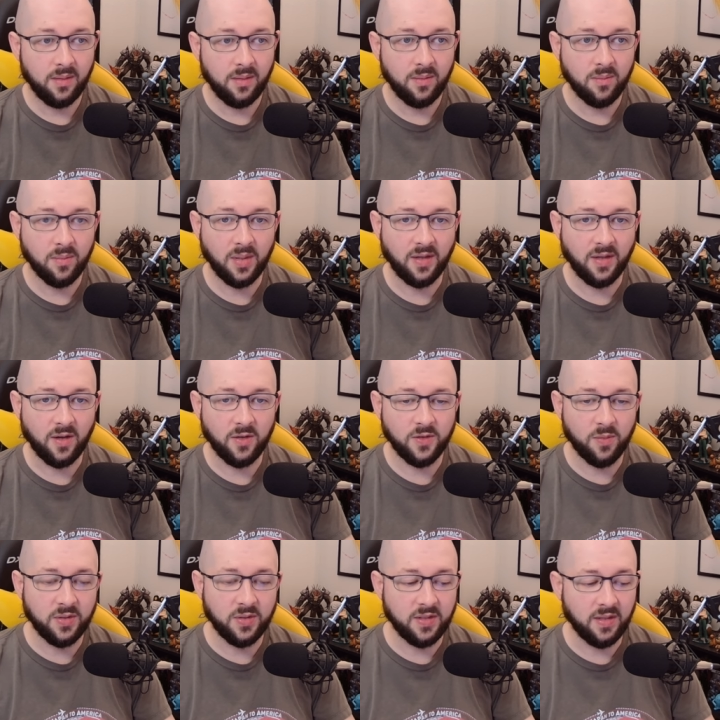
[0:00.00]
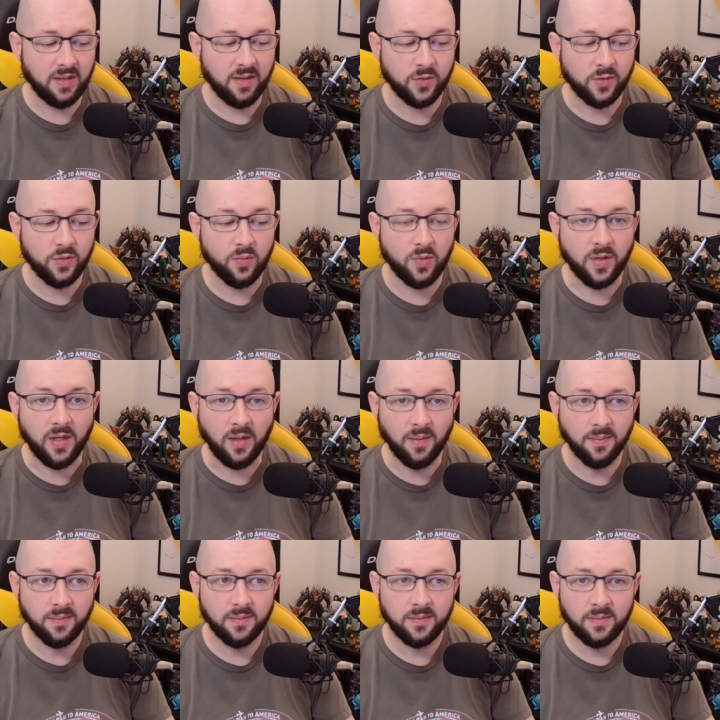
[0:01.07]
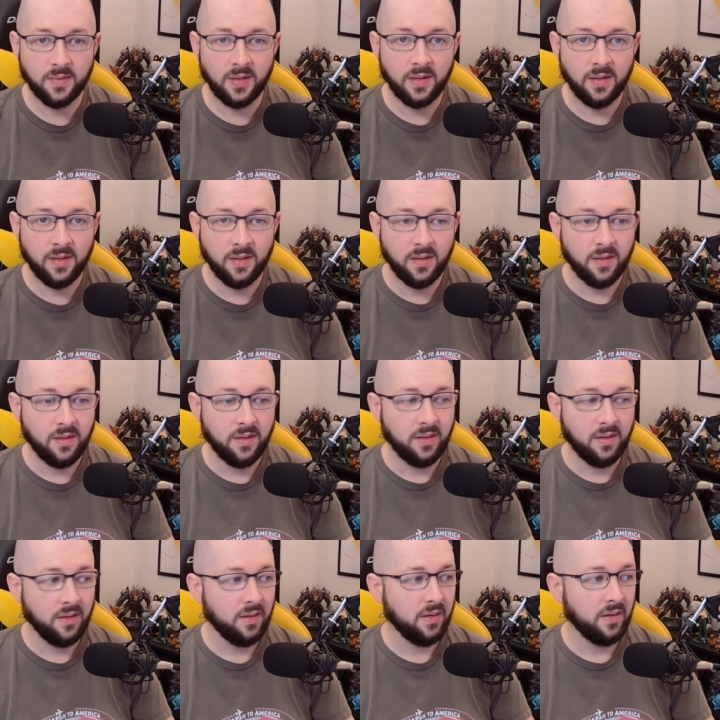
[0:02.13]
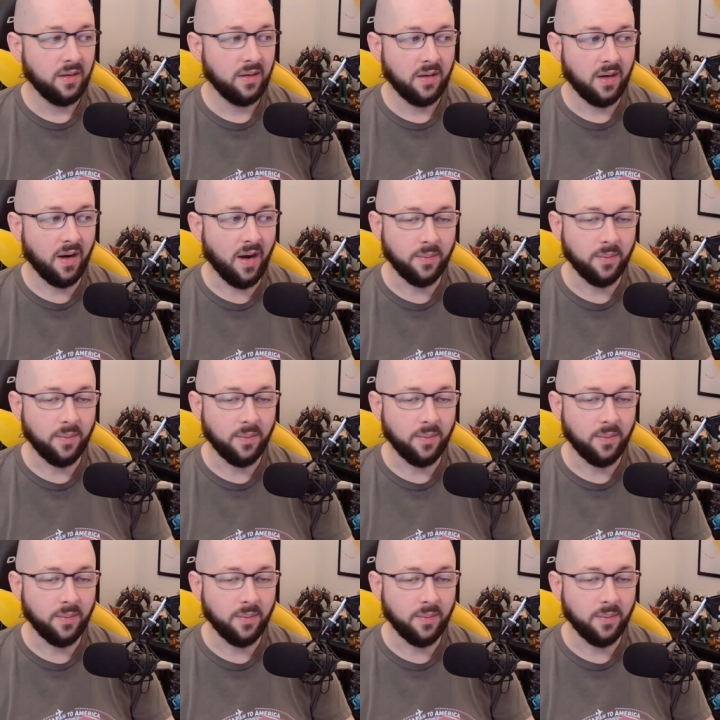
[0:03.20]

But that also puts it at level 20. All right.